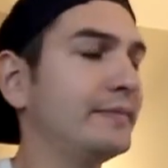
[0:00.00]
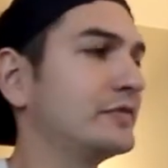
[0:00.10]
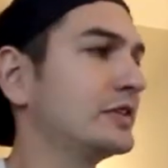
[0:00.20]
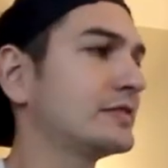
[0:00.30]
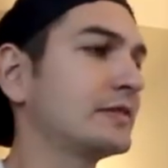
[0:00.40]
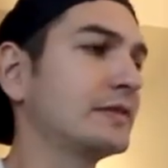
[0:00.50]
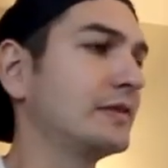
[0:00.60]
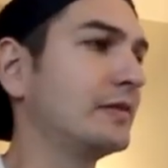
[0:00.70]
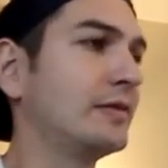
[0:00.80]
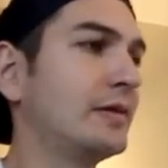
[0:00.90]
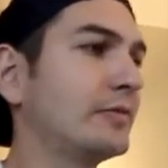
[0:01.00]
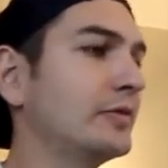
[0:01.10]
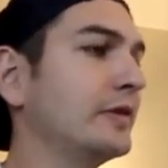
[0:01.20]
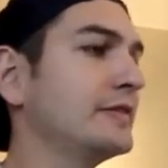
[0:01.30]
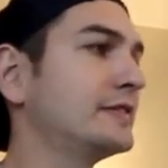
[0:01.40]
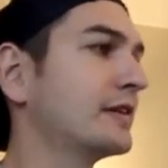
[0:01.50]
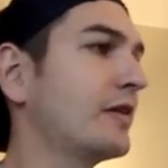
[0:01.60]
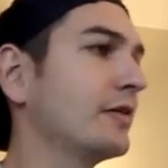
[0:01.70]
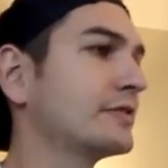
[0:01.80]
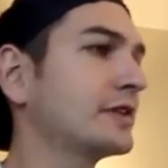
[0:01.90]
Just, you know, a really sick
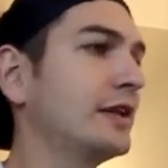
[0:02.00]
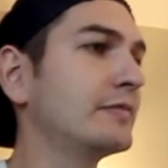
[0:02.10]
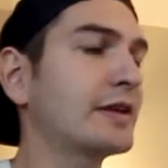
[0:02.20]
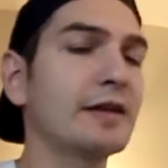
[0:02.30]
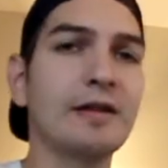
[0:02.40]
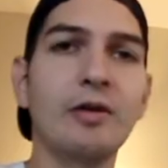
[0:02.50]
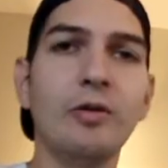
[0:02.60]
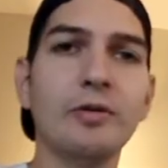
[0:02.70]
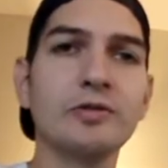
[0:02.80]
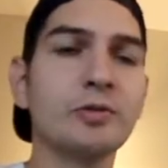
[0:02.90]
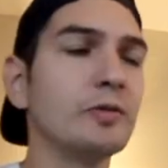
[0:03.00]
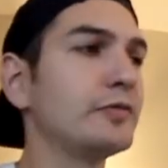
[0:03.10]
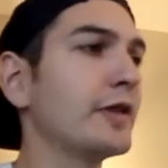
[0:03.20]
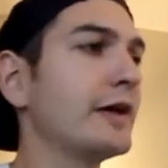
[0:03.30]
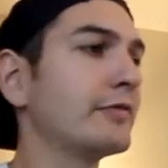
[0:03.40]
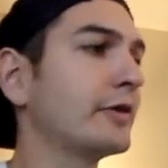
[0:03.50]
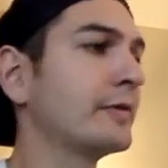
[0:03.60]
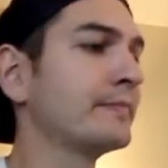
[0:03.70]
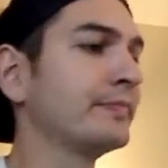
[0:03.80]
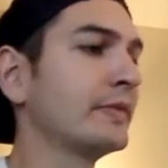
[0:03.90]
color scheme. It's got that old school flavor.